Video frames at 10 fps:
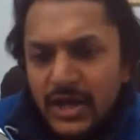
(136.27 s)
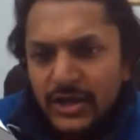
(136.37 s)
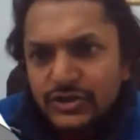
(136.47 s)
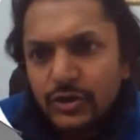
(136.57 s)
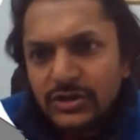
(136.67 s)

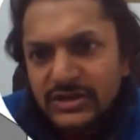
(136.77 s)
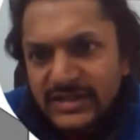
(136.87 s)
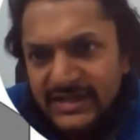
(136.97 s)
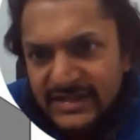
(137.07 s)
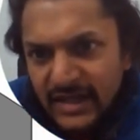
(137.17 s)
So
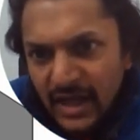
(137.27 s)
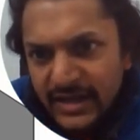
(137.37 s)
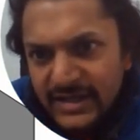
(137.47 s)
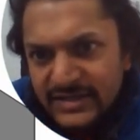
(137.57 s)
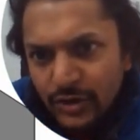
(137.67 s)
theta
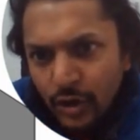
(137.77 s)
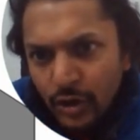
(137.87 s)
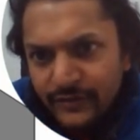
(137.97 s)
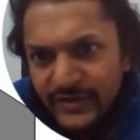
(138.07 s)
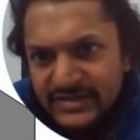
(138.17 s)
is
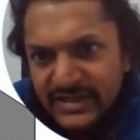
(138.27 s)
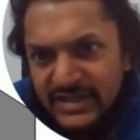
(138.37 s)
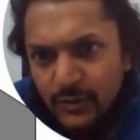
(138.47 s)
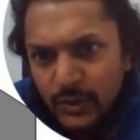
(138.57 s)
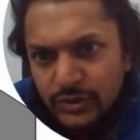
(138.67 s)
always
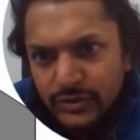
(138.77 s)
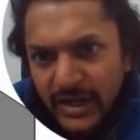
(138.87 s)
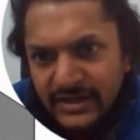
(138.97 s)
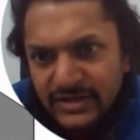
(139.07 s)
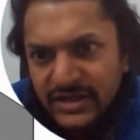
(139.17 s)
equal to
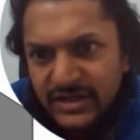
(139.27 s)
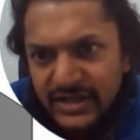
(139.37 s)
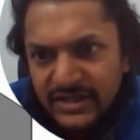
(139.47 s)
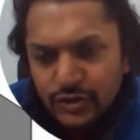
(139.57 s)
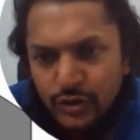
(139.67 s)
90
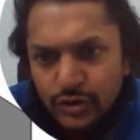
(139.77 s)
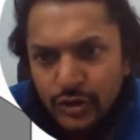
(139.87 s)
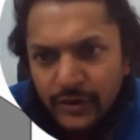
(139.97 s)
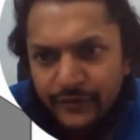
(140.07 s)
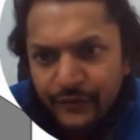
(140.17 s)
degrees, so
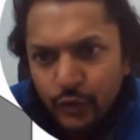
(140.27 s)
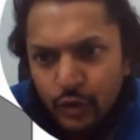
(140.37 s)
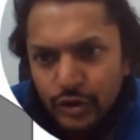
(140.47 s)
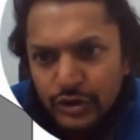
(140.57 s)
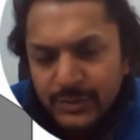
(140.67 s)
your
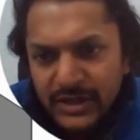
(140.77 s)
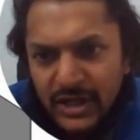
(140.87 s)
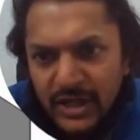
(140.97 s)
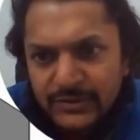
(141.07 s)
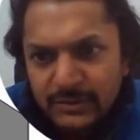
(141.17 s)
force
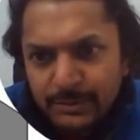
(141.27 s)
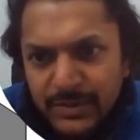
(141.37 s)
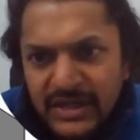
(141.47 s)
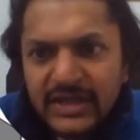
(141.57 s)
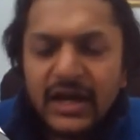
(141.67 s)
becomes
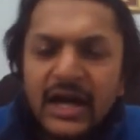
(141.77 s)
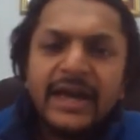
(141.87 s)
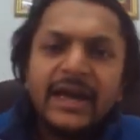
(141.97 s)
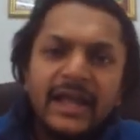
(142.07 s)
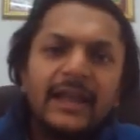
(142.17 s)

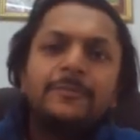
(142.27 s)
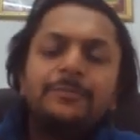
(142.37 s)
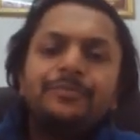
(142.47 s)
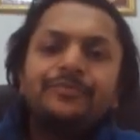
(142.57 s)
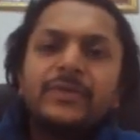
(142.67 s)
BIL.
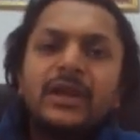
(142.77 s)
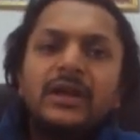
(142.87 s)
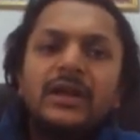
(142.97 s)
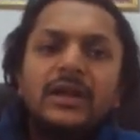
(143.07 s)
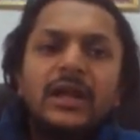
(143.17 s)

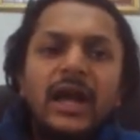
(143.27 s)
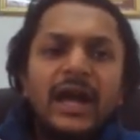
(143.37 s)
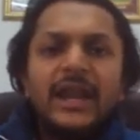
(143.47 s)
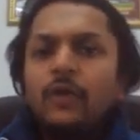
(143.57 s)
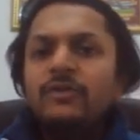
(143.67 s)

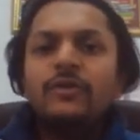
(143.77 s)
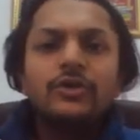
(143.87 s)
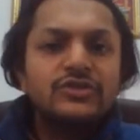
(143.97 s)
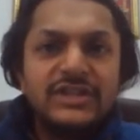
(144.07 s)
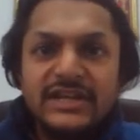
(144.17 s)
And now we want
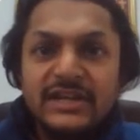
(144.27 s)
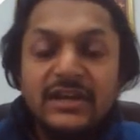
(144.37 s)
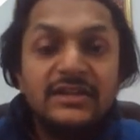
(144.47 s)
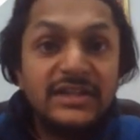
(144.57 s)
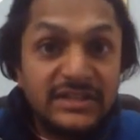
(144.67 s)
to
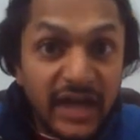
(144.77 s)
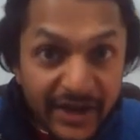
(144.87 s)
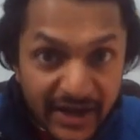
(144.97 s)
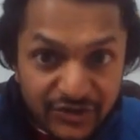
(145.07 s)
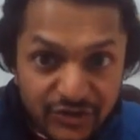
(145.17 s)
see the
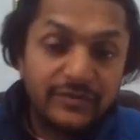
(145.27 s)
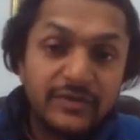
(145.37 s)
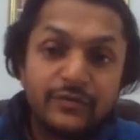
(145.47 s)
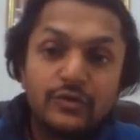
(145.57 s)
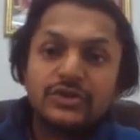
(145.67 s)
direction of
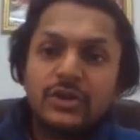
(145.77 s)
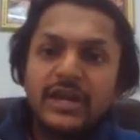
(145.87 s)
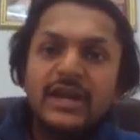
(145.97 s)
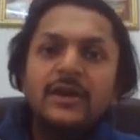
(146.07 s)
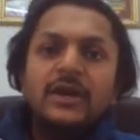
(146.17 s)
the force.
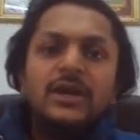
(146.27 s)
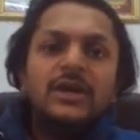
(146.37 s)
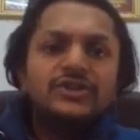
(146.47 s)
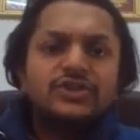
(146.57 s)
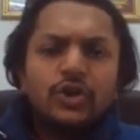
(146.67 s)
Okay,
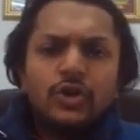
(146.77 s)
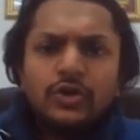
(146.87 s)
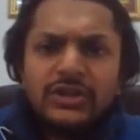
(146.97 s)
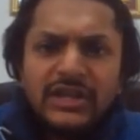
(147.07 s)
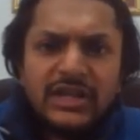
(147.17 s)

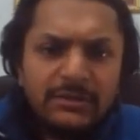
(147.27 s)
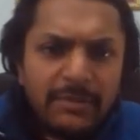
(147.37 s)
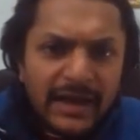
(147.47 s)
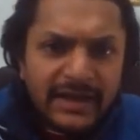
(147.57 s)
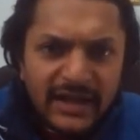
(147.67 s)
so the
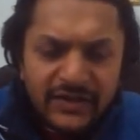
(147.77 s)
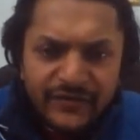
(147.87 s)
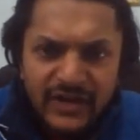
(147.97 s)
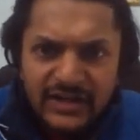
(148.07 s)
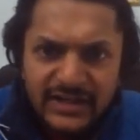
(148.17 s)
magnetic
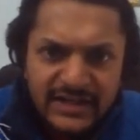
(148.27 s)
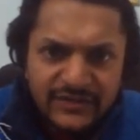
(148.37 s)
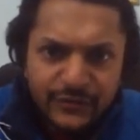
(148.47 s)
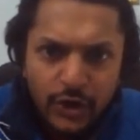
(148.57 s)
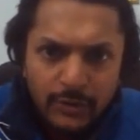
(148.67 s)
field is
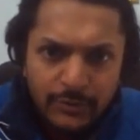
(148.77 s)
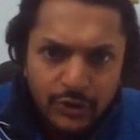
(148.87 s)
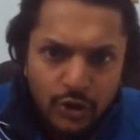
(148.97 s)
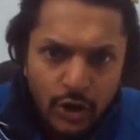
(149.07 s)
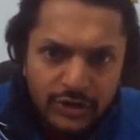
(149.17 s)

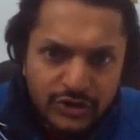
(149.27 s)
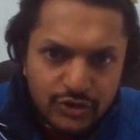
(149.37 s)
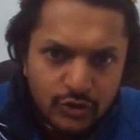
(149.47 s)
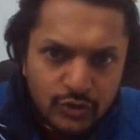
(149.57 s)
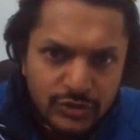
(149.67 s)
from north
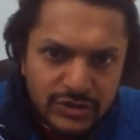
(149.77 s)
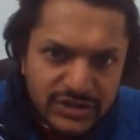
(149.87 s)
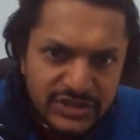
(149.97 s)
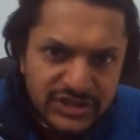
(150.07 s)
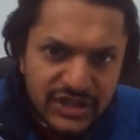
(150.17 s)
to
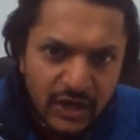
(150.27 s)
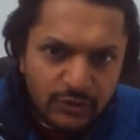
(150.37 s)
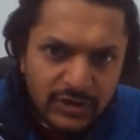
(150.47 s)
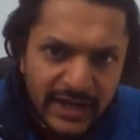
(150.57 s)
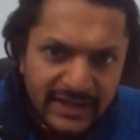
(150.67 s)

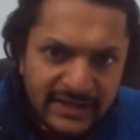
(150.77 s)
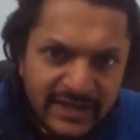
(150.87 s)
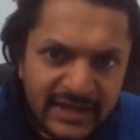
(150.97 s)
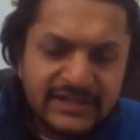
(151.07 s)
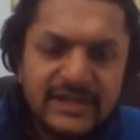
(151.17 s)
south like
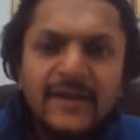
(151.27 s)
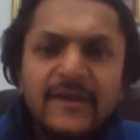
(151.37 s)
this,